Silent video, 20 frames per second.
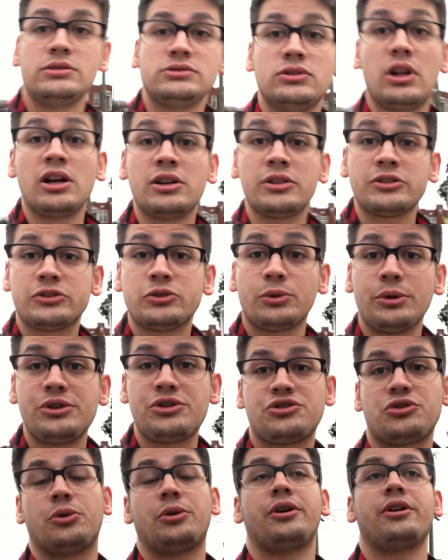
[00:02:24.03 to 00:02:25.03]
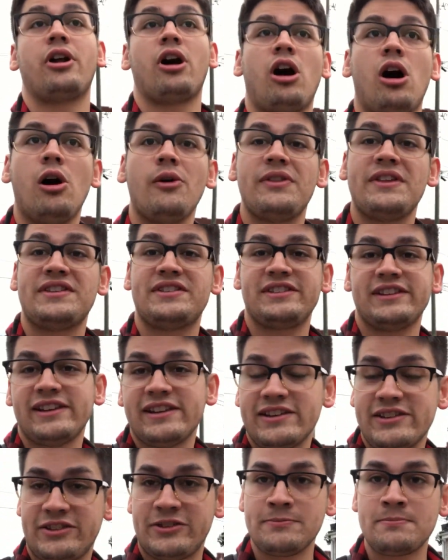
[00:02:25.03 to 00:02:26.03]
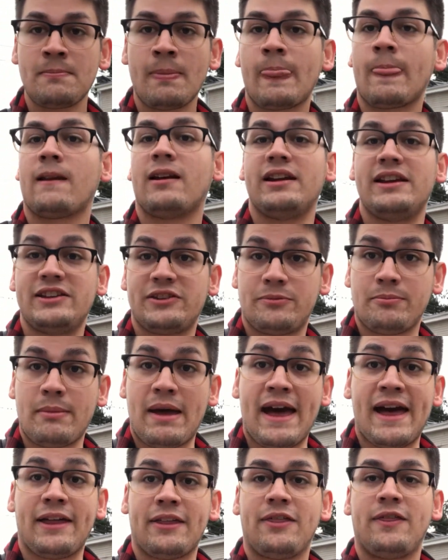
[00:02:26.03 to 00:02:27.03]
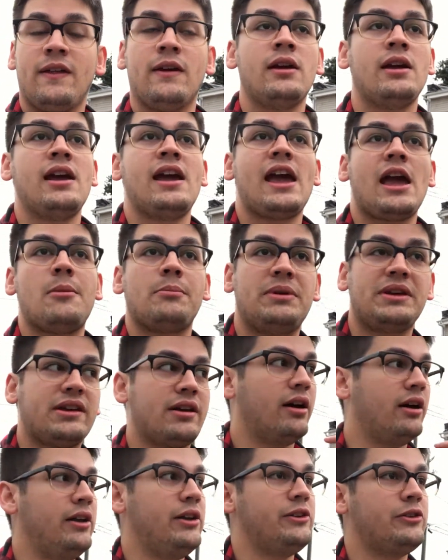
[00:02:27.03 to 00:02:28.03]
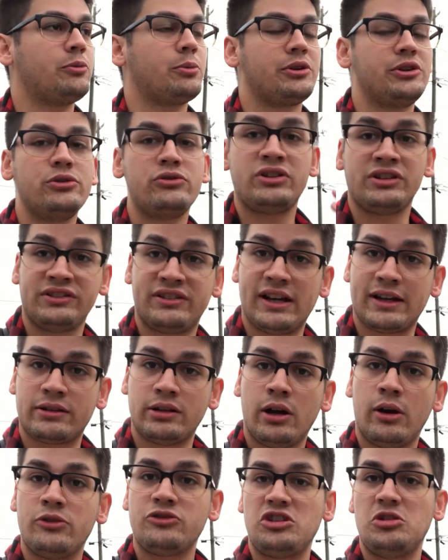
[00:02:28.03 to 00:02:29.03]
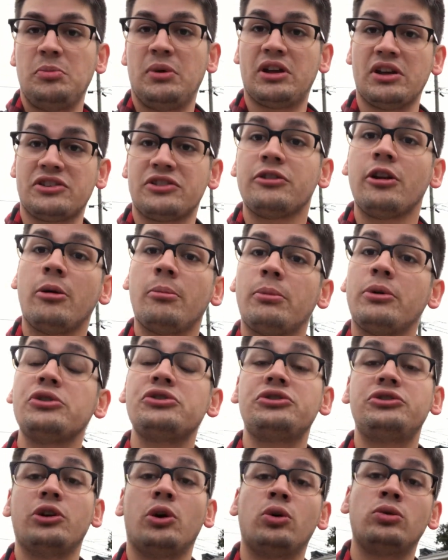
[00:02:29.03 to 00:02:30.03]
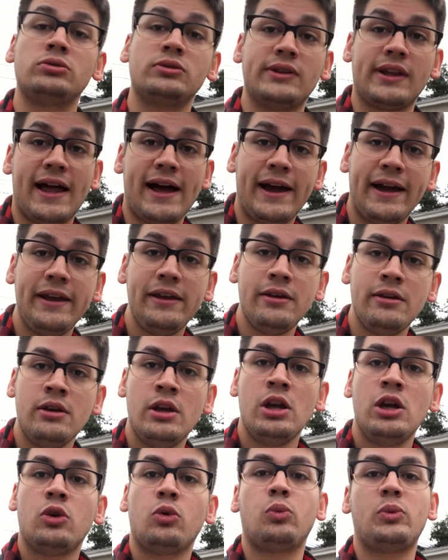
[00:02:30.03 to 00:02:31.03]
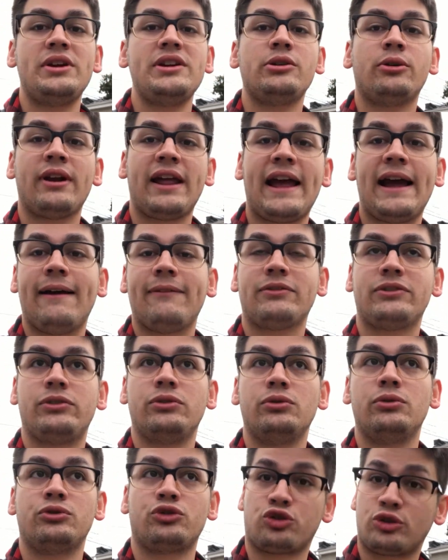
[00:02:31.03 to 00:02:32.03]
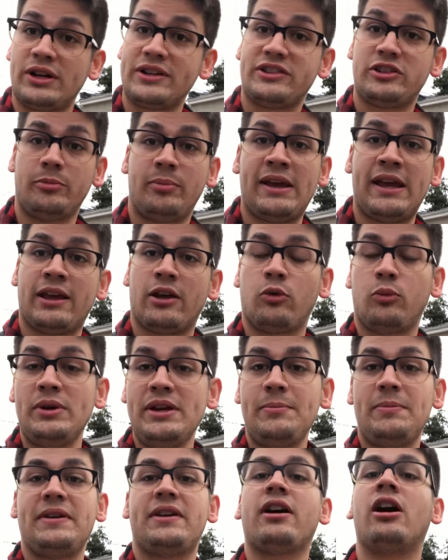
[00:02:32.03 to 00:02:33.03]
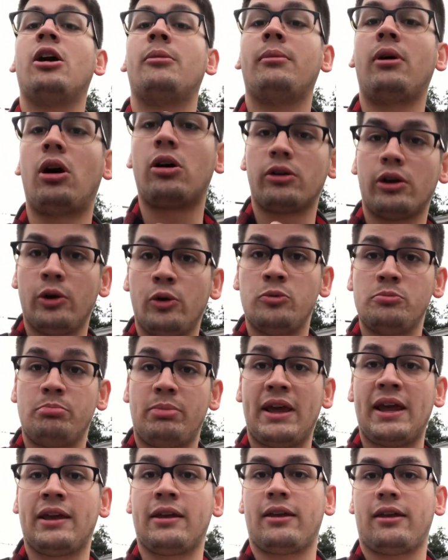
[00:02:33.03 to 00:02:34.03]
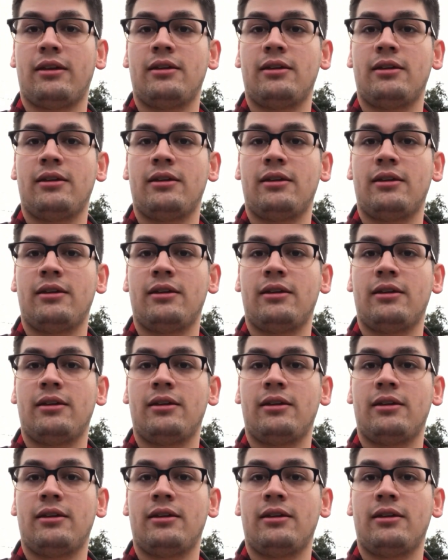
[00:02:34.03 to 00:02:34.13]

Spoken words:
long story short, all this is math. And because we're using technology, because numbers don't lie, we don't have to trust a bank. We become our own bank.